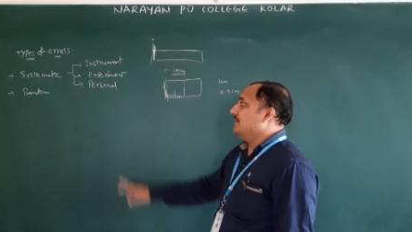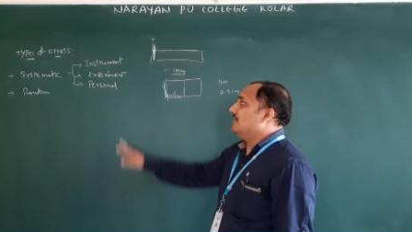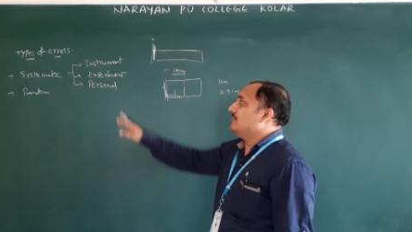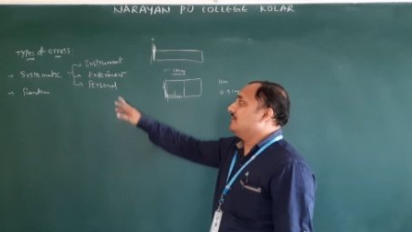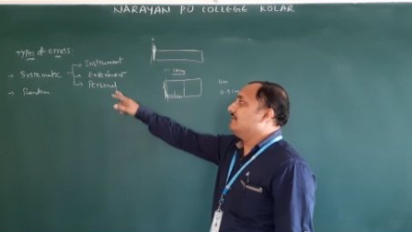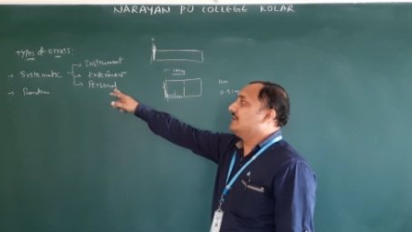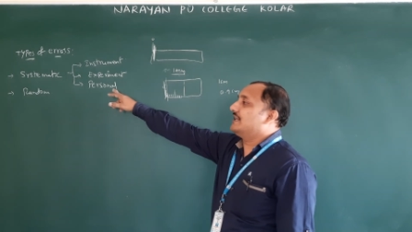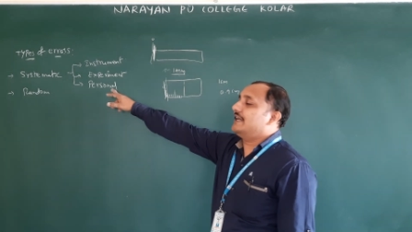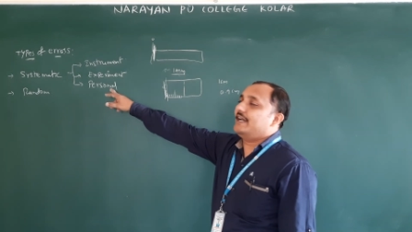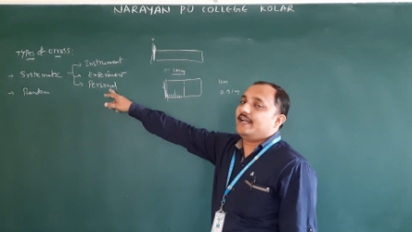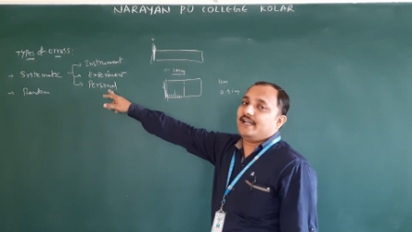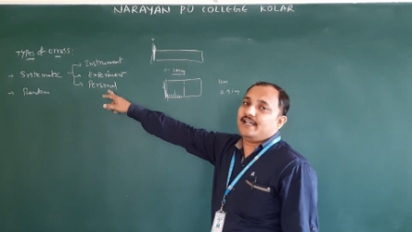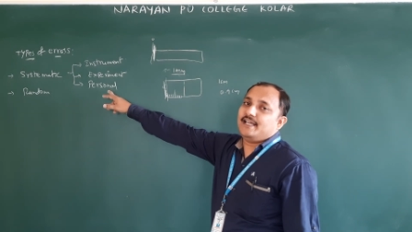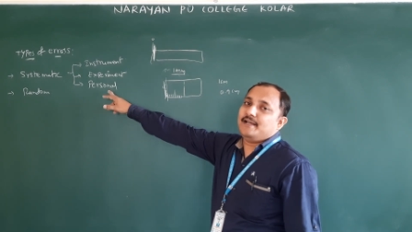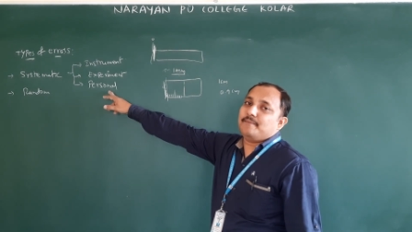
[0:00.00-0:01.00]
you will
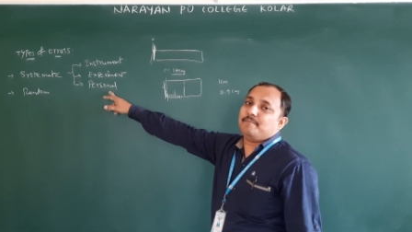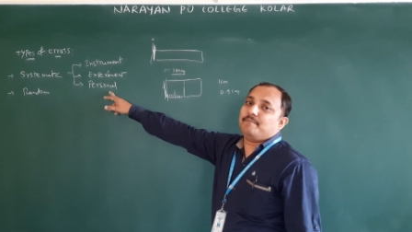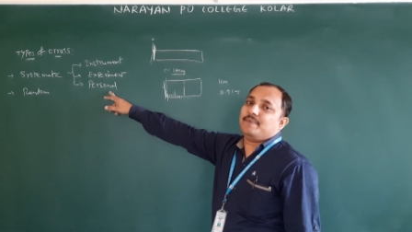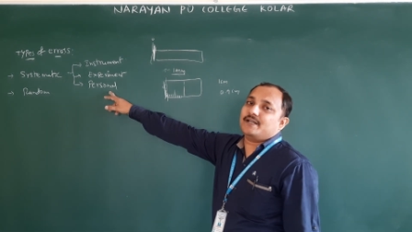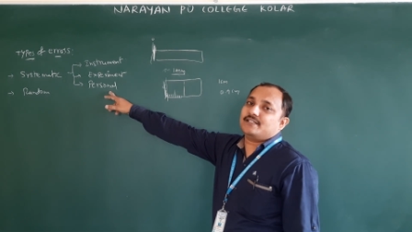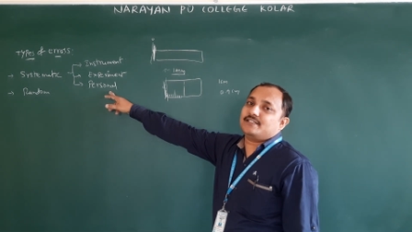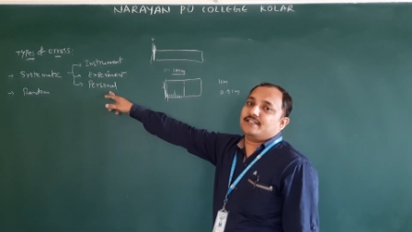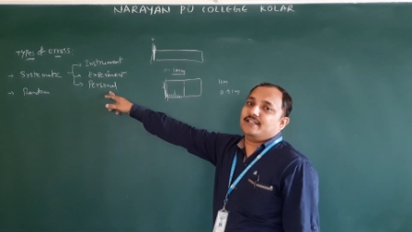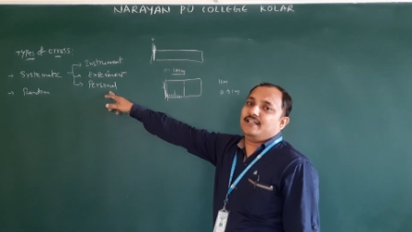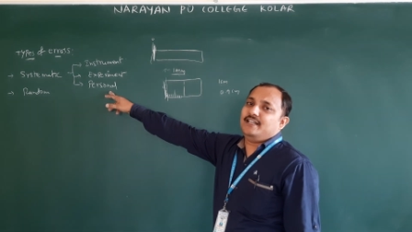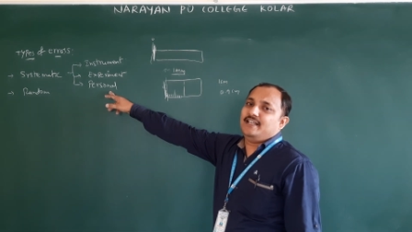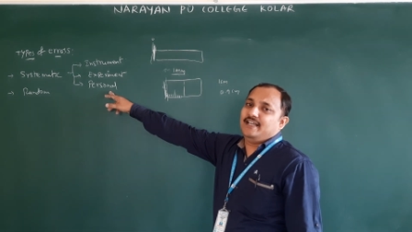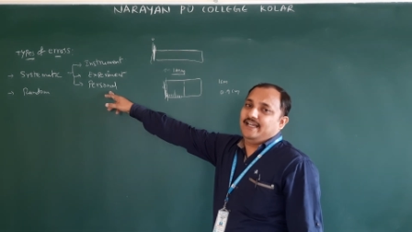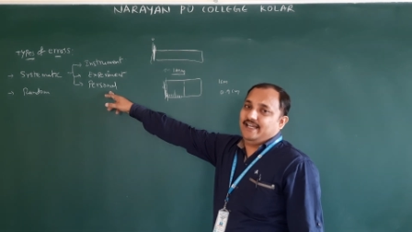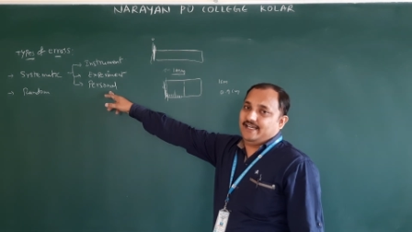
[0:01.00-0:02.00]
get
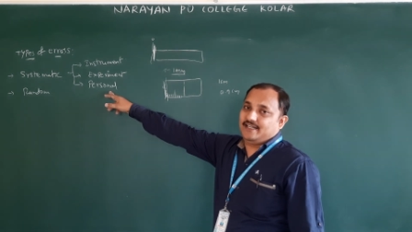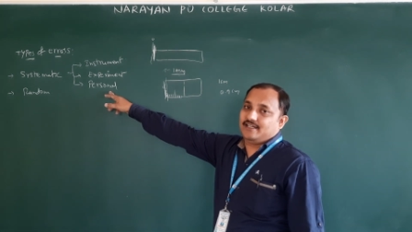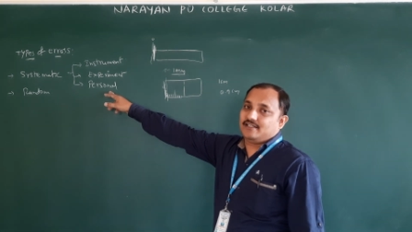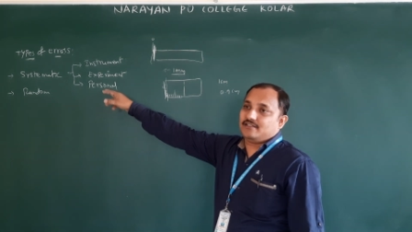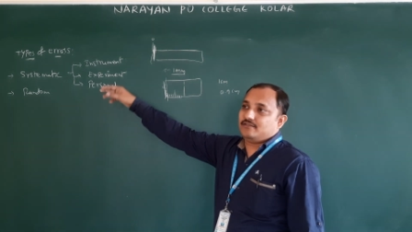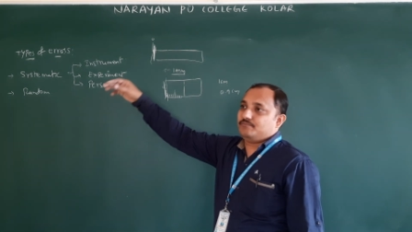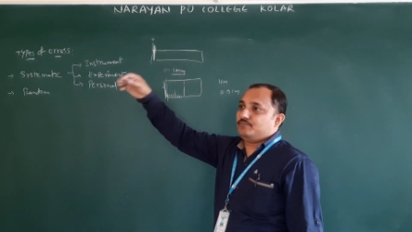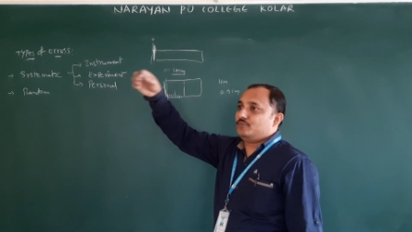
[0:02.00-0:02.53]
personal errors.